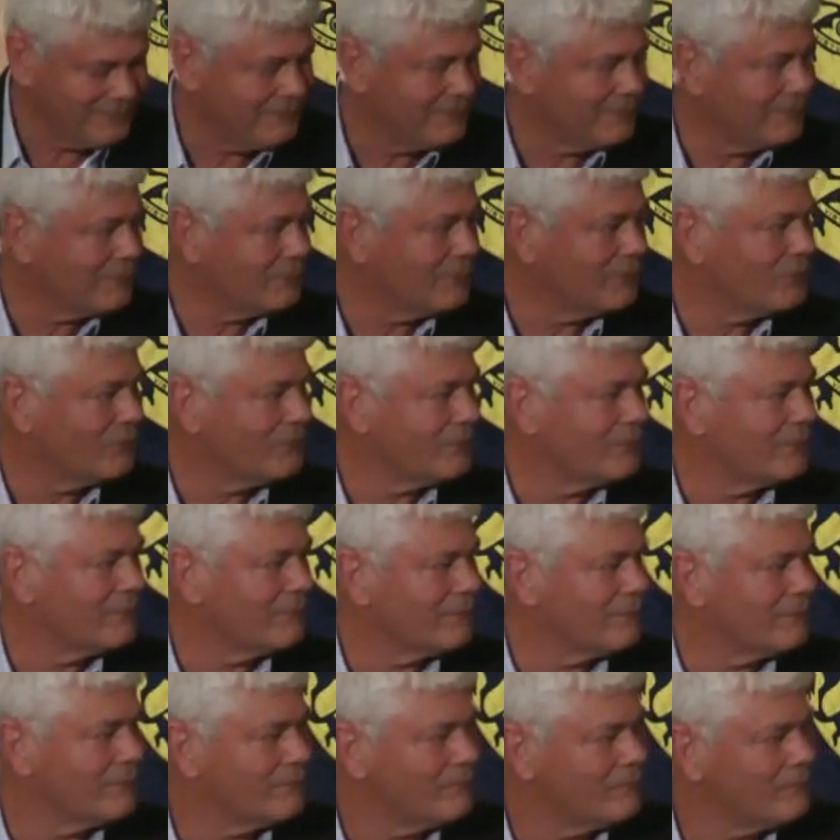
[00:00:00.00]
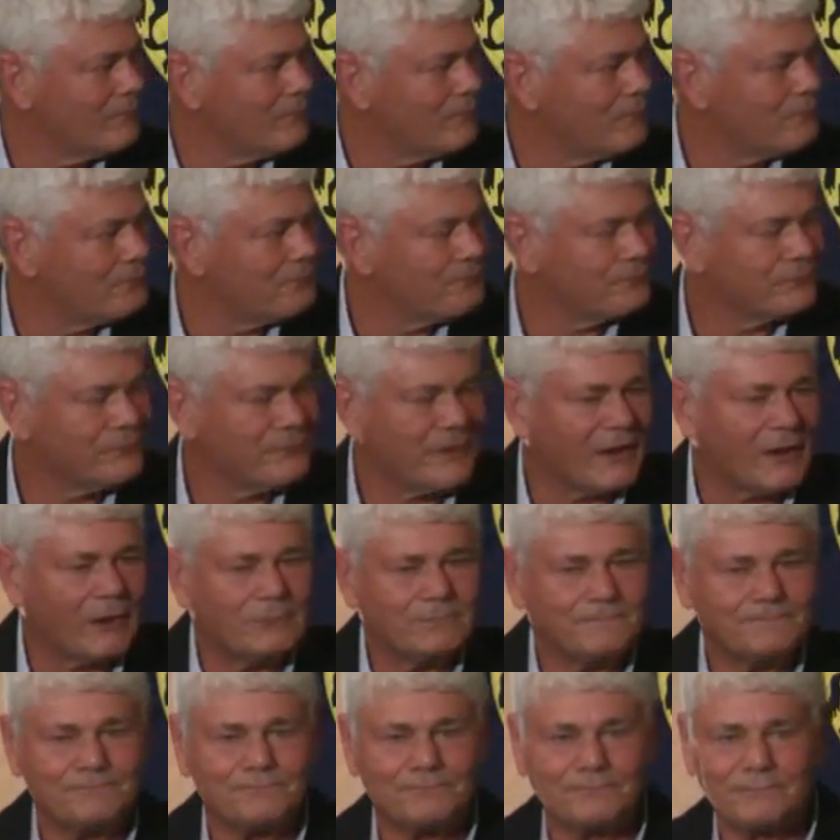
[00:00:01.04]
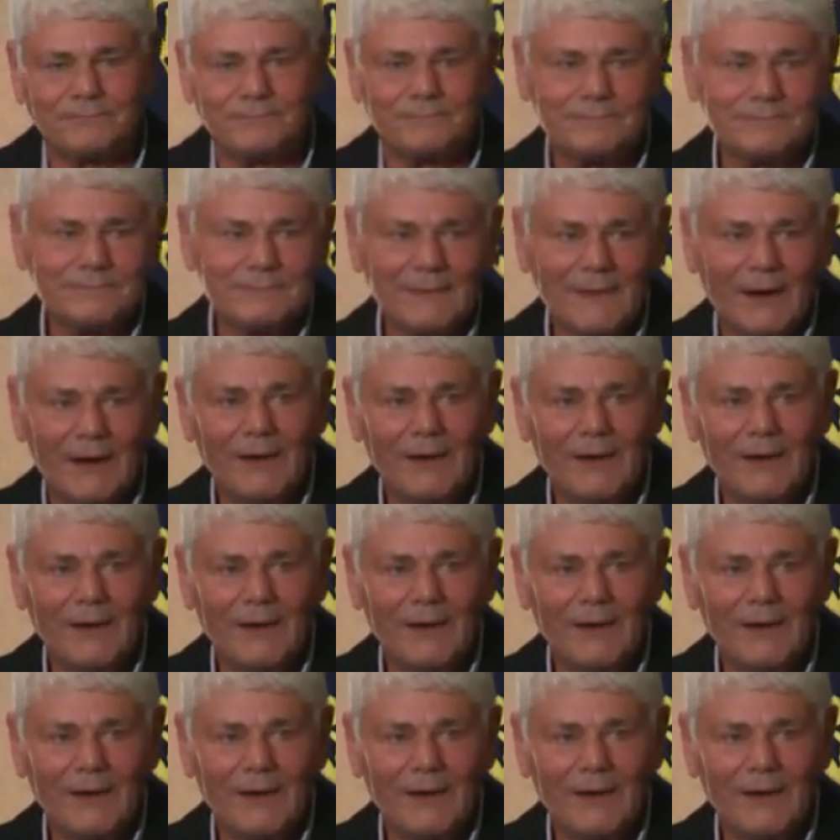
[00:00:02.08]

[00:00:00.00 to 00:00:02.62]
Can you describe a typical work day for yourself?